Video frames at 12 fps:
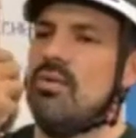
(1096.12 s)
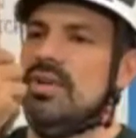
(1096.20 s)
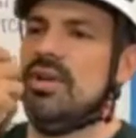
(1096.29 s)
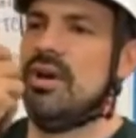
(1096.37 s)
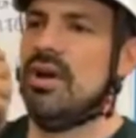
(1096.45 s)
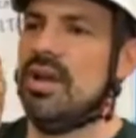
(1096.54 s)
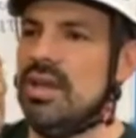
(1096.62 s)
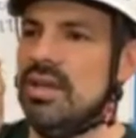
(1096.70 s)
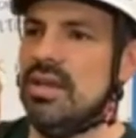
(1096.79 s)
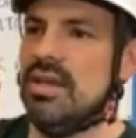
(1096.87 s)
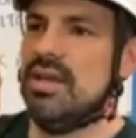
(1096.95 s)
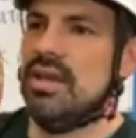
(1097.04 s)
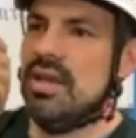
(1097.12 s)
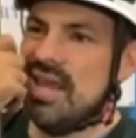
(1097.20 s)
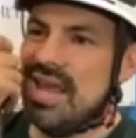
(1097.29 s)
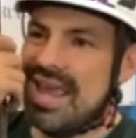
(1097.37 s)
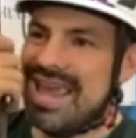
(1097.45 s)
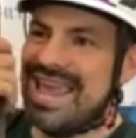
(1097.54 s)
talking
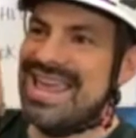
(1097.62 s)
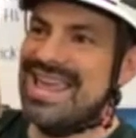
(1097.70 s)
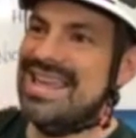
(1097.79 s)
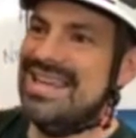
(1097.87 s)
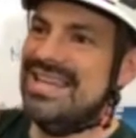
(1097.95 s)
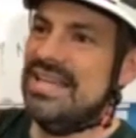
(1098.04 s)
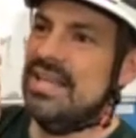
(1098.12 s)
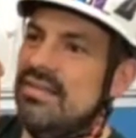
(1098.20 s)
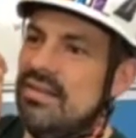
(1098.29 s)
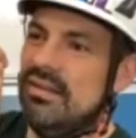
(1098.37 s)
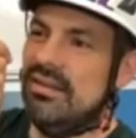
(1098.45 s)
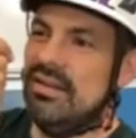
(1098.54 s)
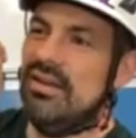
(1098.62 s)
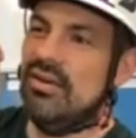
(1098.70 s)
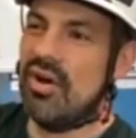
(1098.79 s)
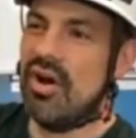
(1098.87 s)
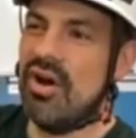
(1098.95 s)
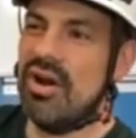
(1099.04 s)
and it's a little
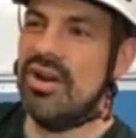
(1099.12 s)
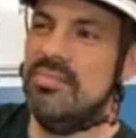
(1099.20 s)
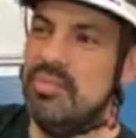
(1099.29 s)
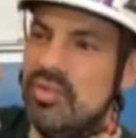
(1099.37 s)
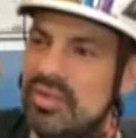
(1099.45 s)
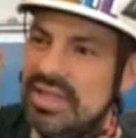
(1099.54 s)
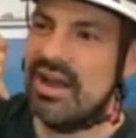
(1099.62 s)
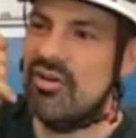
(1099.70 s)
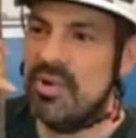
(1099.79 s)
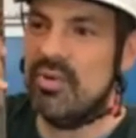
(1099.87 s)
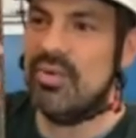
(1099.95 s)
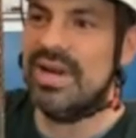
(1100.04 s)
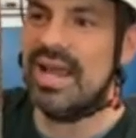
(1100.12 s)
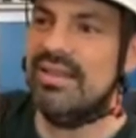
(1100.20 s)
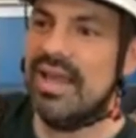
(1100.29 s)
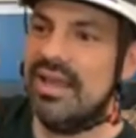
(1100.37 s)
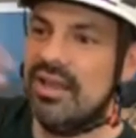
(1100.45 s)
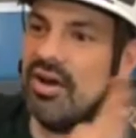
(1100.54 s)
hard to pull down but when i
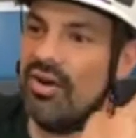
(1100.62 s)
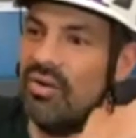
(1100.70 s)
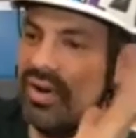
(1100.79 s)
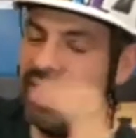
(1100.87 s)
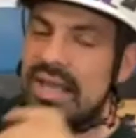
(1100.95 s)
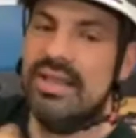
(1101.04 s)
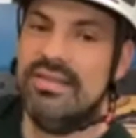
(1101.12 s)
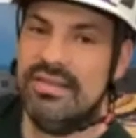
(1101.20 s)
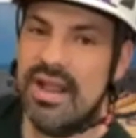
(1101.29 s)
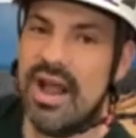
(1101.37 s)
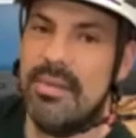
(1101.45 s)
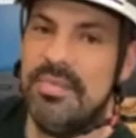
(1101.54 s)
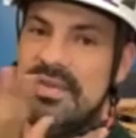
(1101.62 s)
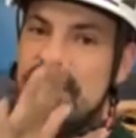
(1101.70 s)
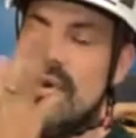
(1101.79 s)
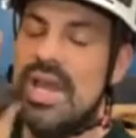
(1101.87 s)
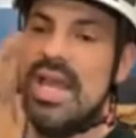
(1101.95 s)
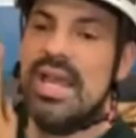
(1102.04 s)
let go it stops so
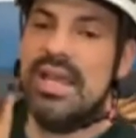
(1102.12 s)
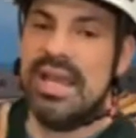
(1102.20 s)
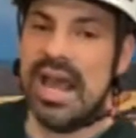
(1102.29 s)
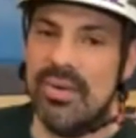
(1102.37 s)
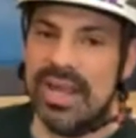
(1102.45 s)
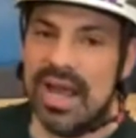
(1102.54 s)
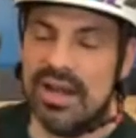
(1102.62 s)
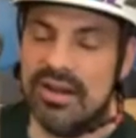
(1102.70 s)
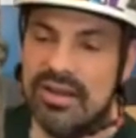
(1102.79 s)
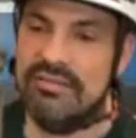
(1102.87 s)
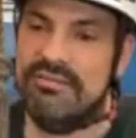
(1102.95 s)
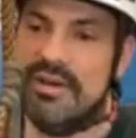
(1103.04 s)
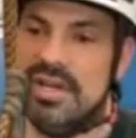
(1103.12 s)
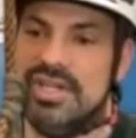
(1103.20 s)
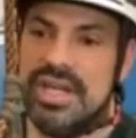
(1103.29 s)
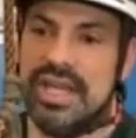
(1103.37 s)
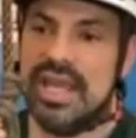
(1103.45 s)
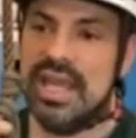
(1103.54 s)
now we got a good
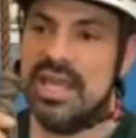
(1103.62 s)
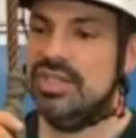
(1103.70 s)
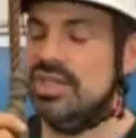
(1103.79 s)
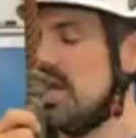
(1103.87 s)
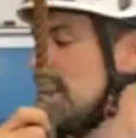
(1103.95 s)
functioning hitch